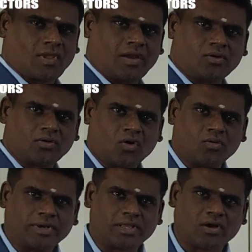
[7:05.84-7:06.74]
I don't know
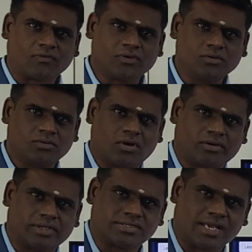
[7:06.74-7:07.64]
how many of you
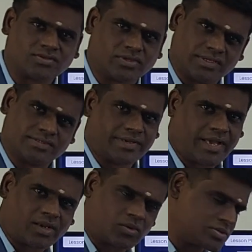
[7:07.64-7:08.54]
got this answer. These are
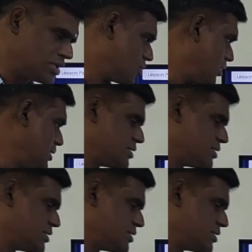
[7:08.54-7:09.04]
direct questions only,